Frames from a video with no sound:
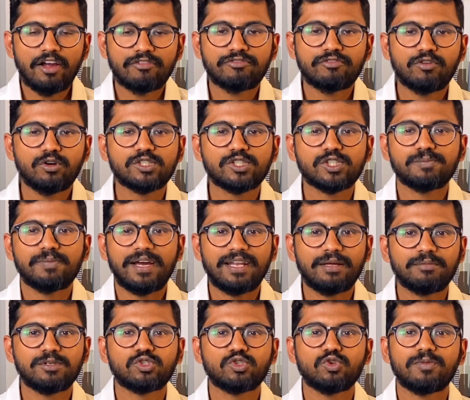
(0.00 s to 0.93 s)
folks, my name
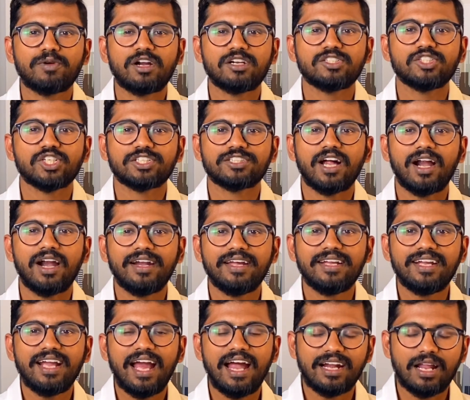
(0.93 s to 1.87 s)
is Omkar
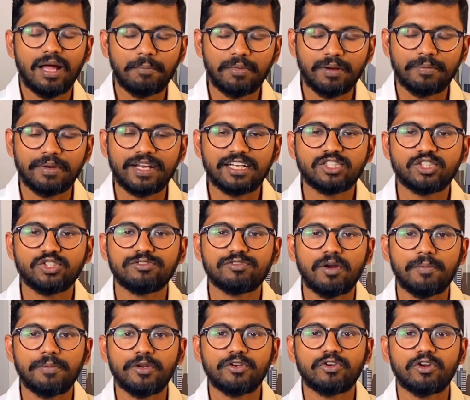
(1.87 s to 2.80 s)
Jagdale and I'm coming at you
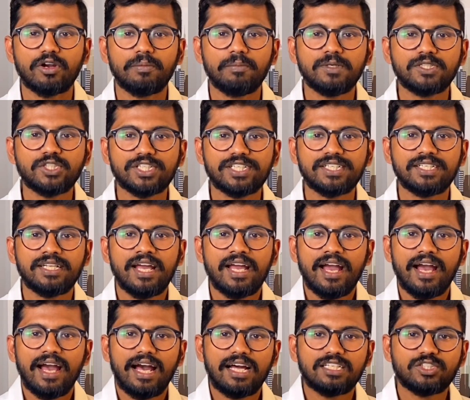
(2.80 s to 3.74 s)
from Detroit, Michigan.
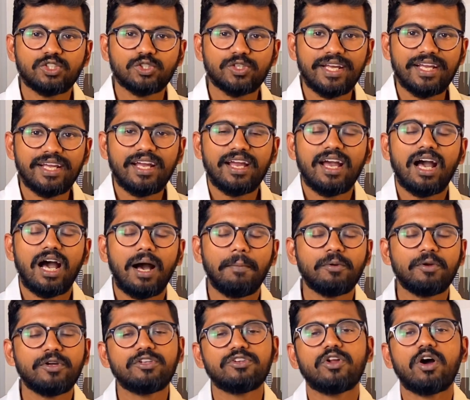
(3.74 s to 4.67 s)
And today I'm
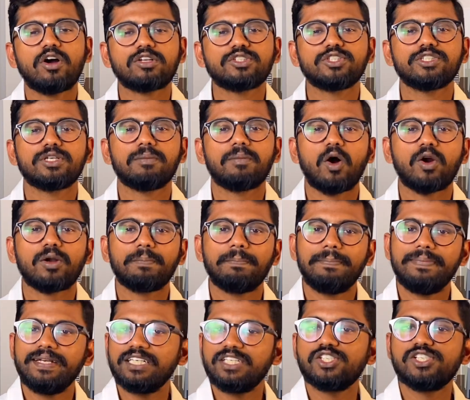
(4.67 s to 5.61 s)
going to talk to you about
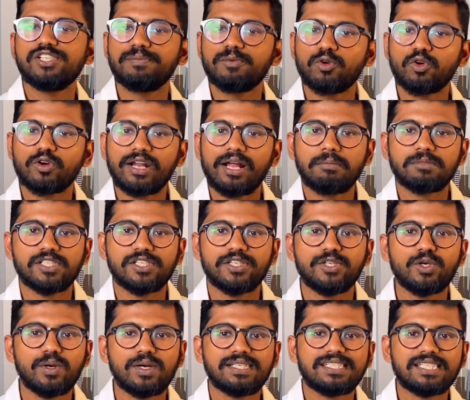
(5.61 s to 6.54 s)
PhD programs in
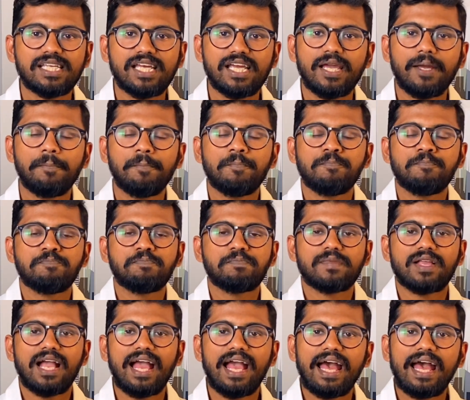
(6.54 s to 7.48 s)
USA
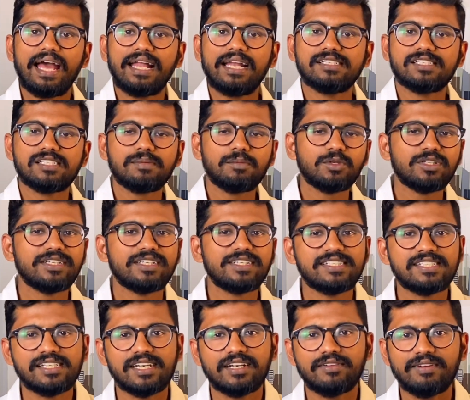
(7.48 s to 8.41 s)
and some of the
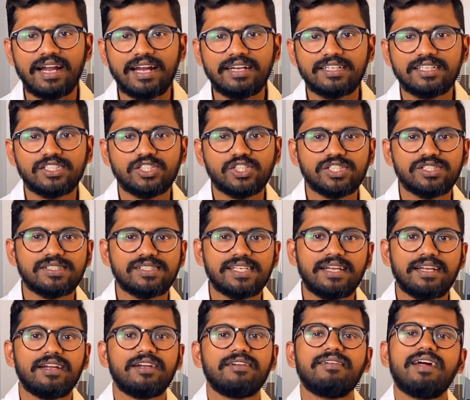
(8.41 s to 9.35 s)
disadvantages
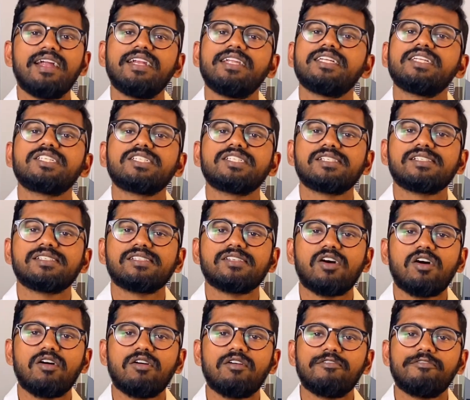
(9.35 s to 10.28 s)
and advantages
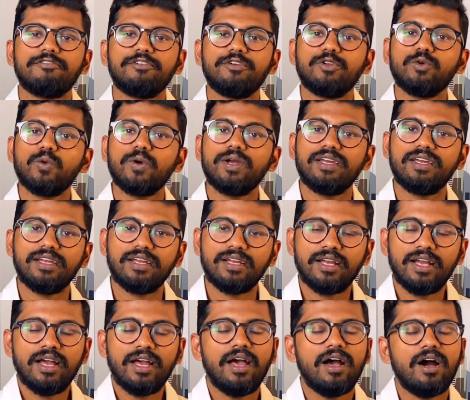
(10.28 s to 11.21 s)
of doing
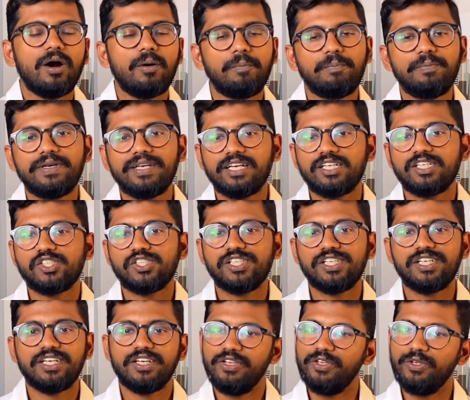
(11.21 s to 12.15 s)
a
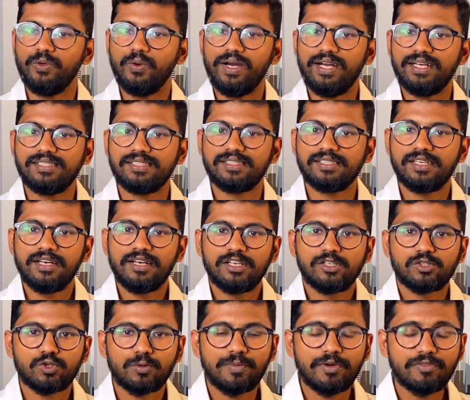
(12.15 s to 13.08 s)
PhD in US.
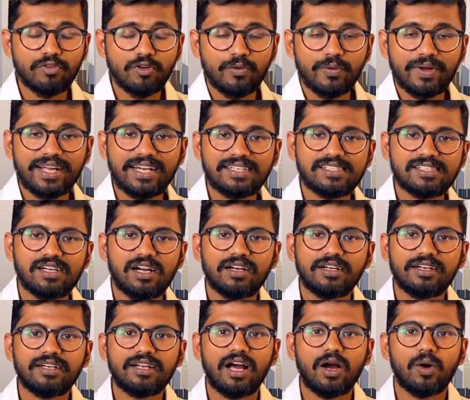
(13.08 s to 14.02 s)
So before we get
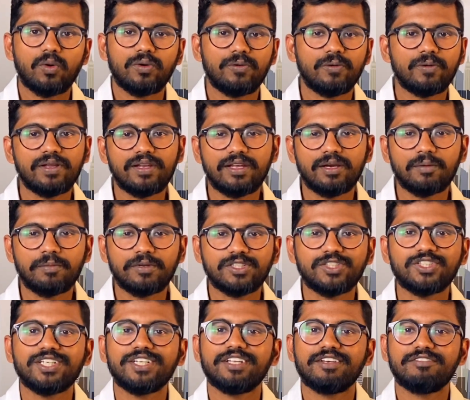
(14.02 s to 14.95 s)
started, I would really
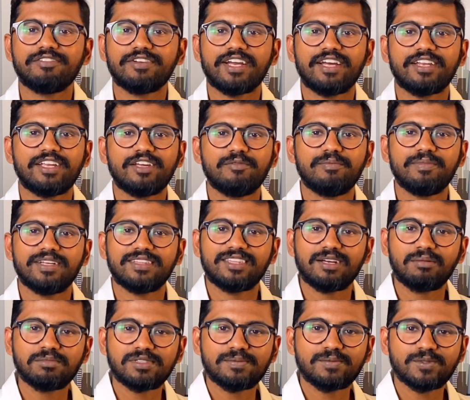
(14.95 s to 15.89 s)
appreciate if you can give me a
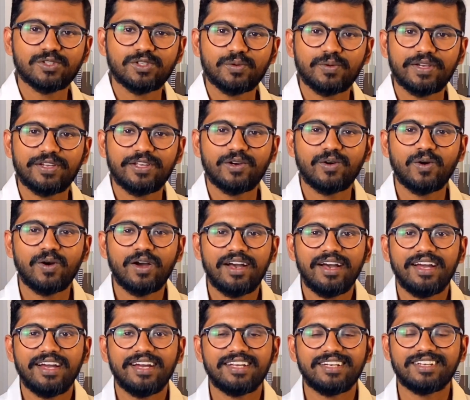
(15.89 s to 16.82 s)
thumbs up to the video.
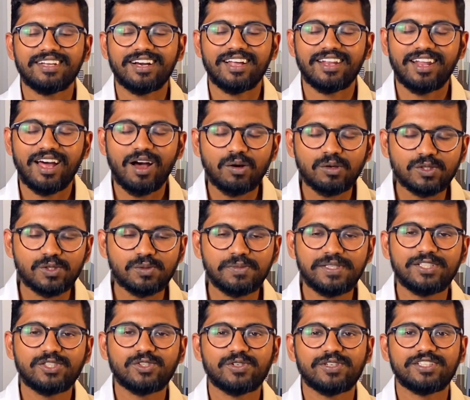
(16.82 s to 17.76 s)
It allows me
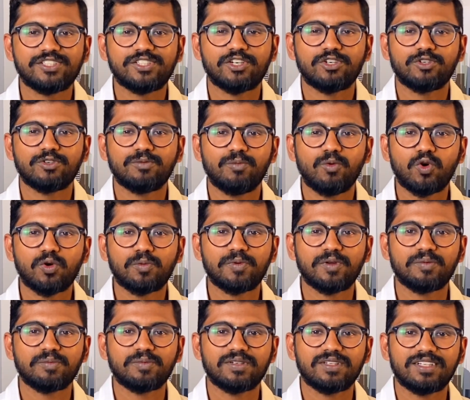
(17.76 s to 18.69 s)
to reach out to more
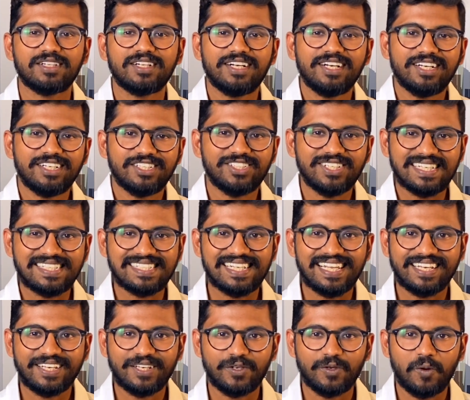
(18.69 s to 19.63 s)
people just
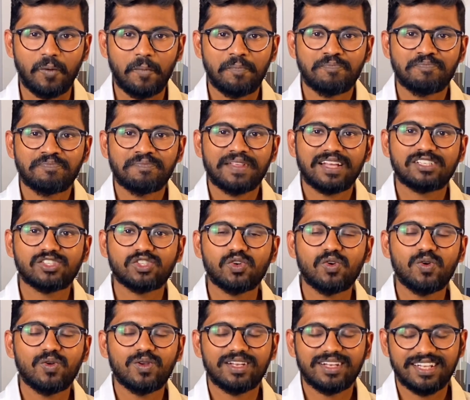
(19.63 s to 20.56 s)
like you.
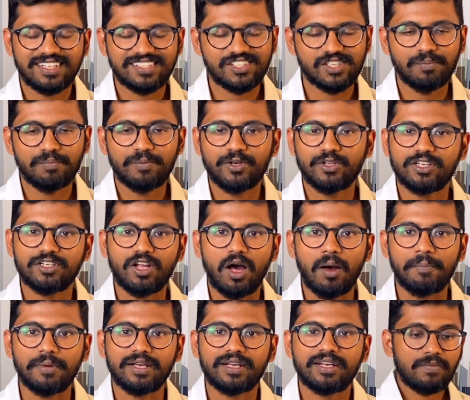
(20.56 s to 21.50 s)
So let's jump into the
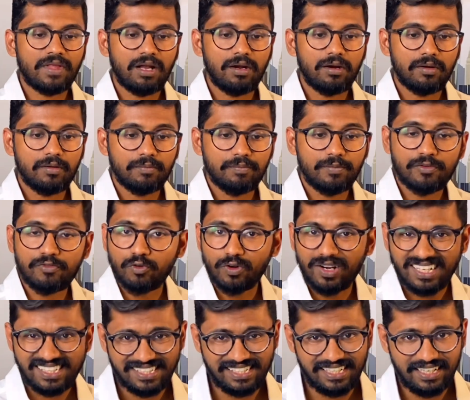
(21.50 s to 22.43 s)
topic. Before
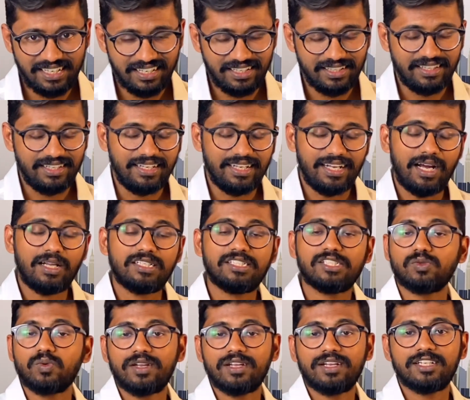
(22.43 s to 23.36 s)
I say anything, I
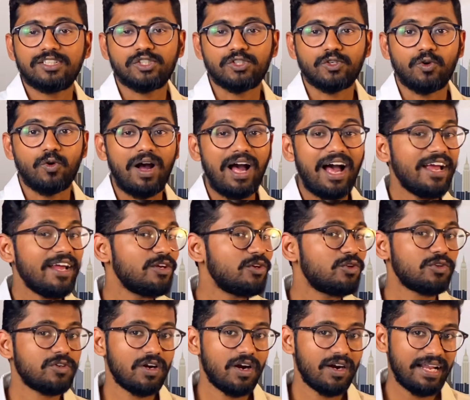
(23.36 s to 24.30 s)
just want to let you know I do
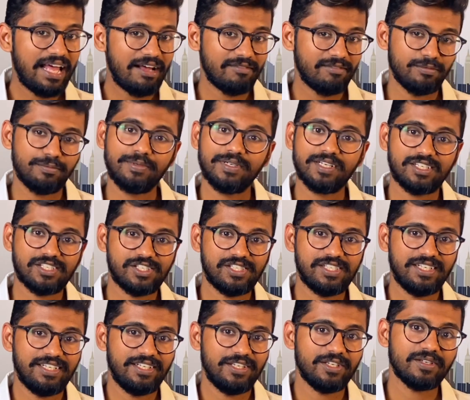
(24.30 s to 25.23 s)
not have a
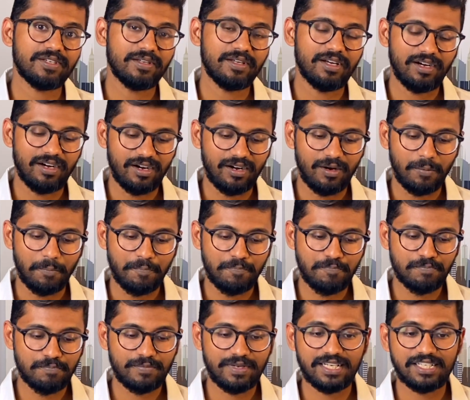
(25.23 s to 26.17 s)
PhD in um,
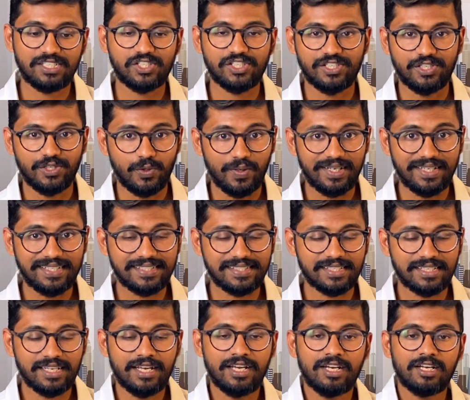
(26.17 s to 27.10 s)
PhD in US.
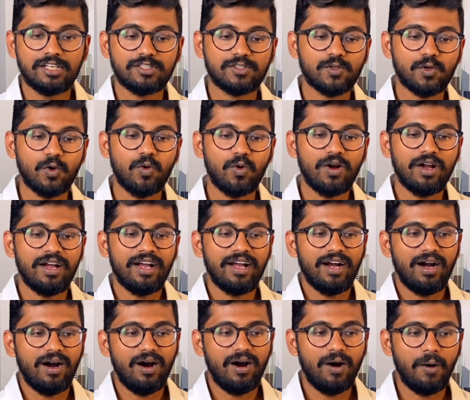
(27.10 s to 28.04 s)
So
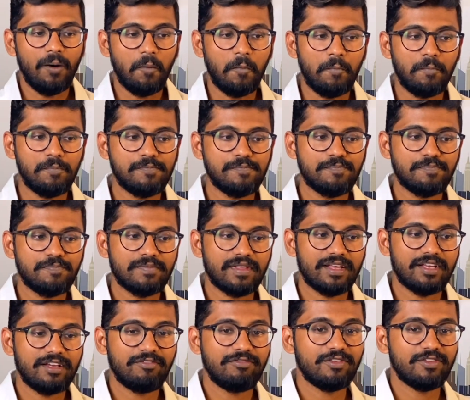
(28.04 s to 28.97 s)
um,
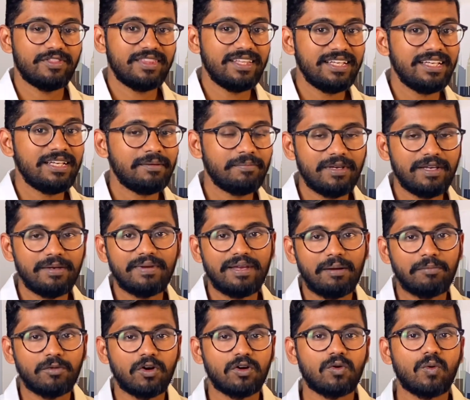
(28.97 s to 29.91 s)
if you think maybe
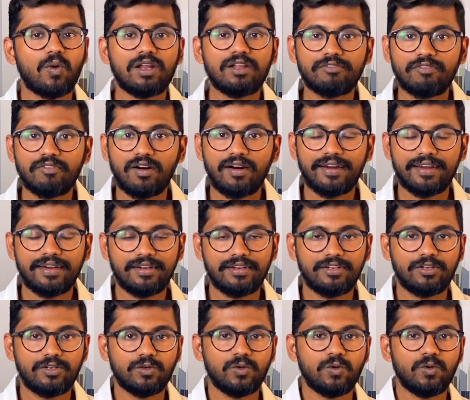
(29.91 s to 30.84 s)
I'm not
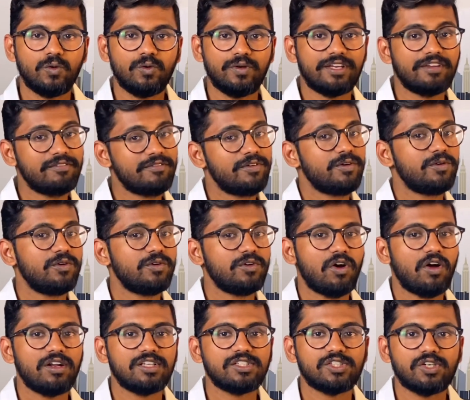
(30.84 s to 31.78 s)
qualified to give you
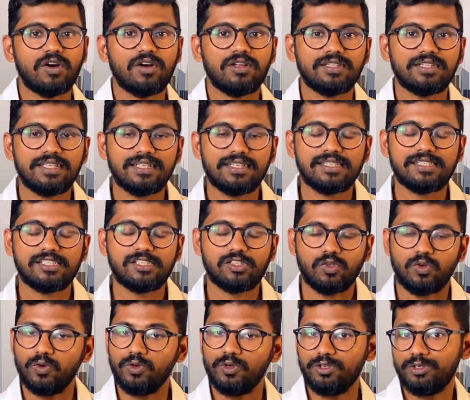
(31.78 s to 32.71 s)
knowledge on this,
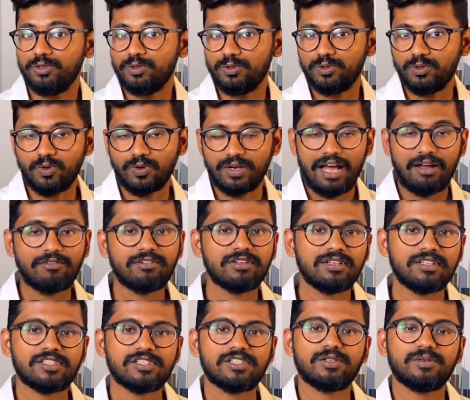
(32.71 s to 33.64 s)
so you don't have to
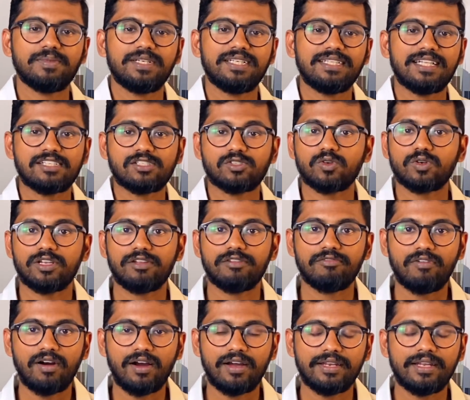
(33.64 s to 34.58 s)
listen to me, that's totally
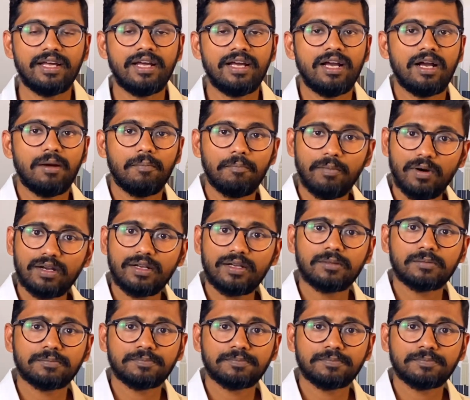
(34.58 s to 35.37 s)
fine. But